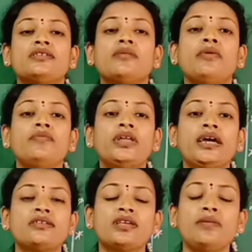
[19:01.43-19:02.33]
some of the
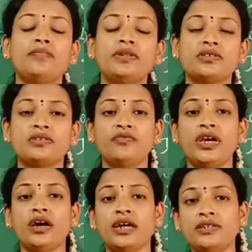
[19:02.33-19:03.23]
examples we
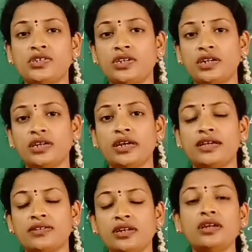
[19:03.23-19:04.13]
are considering
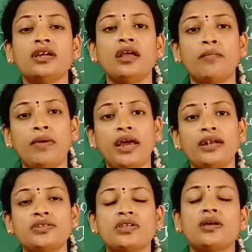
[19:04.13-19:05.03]
as in
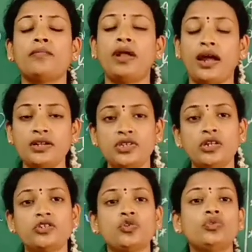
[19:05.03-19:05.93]
plants. Plants
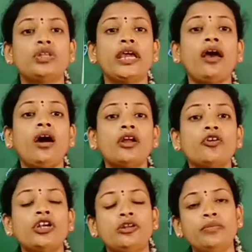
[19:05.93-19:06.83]
also, they are
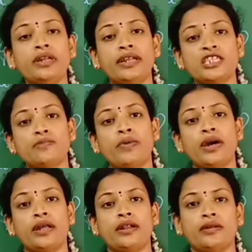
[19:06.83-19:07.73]
going to be respired.